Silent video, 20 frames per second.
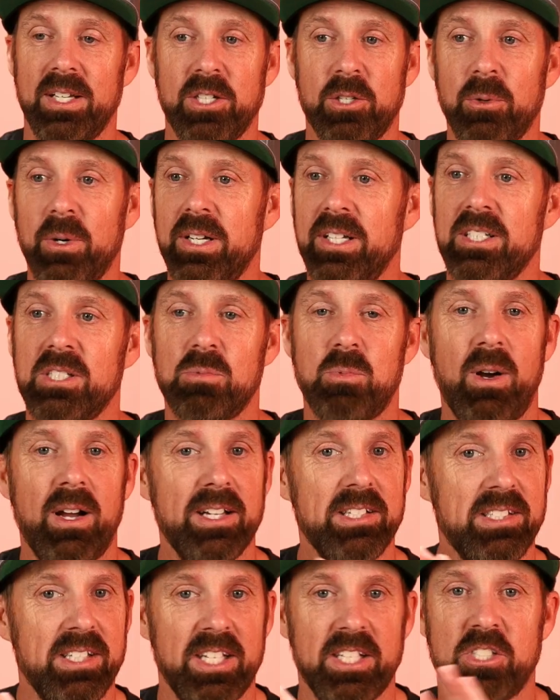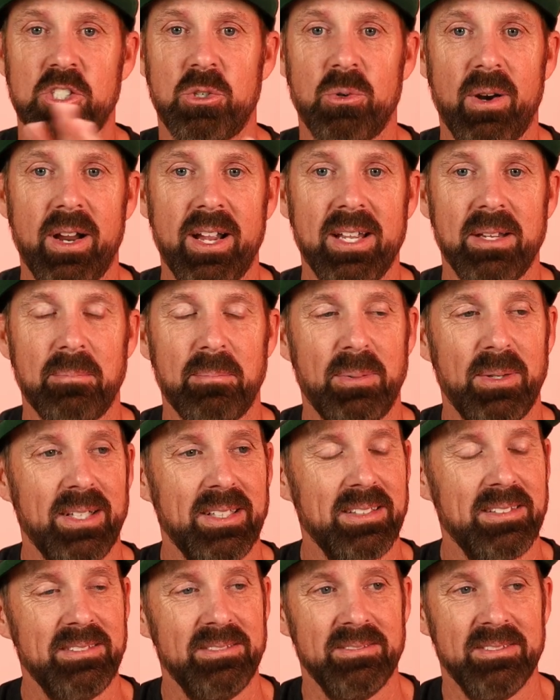ingredients-wise, it's great,
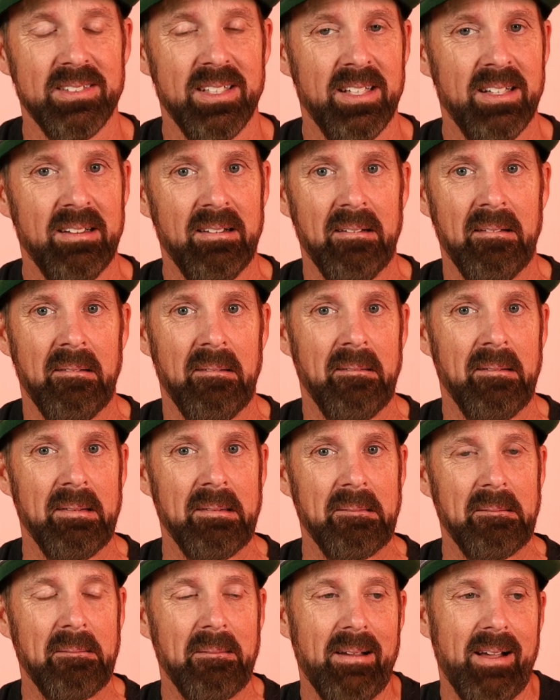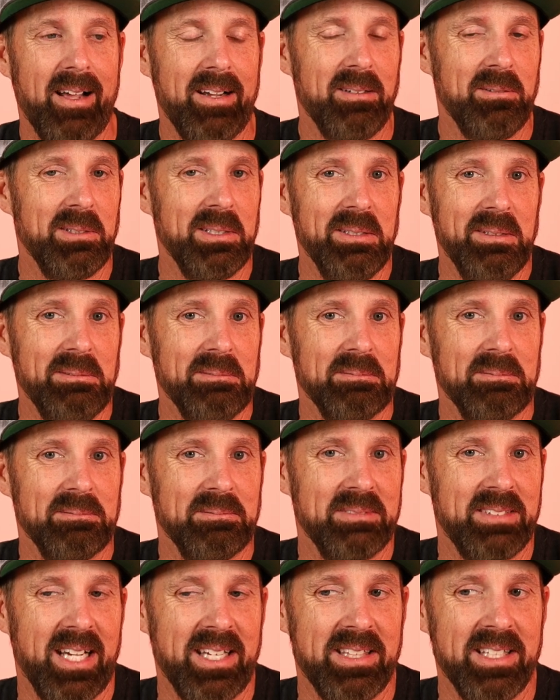but I don't know.
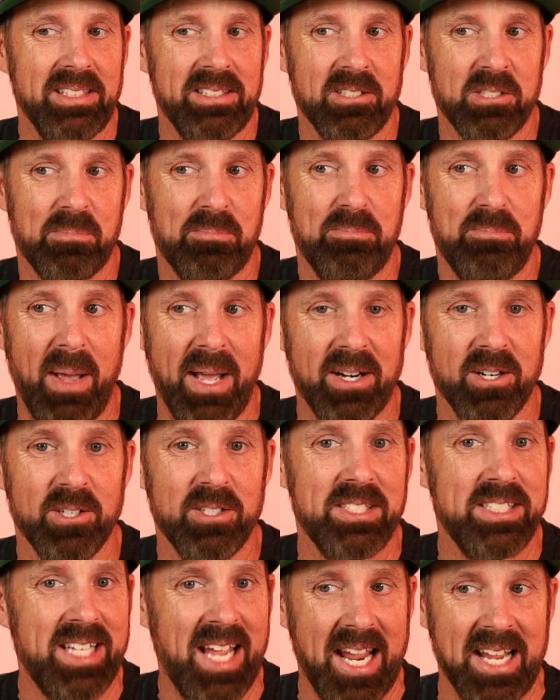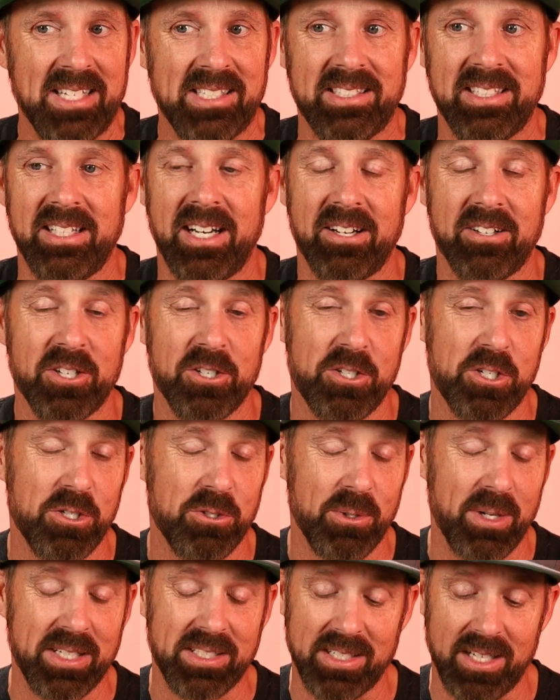I think there's better tasting energy
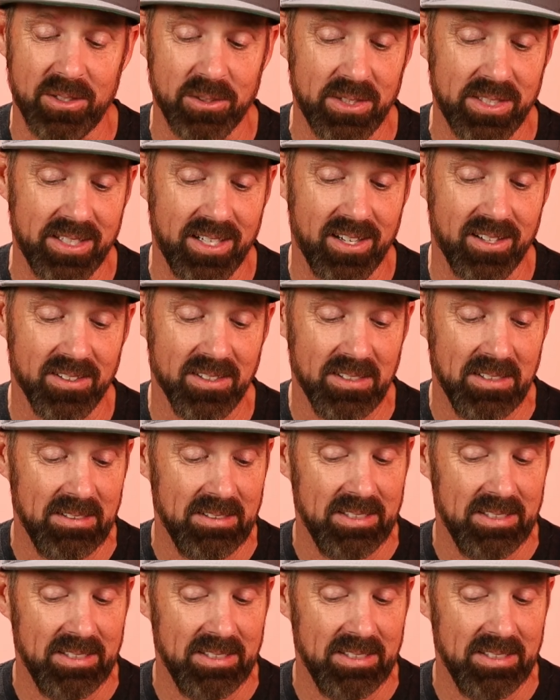drinks out there.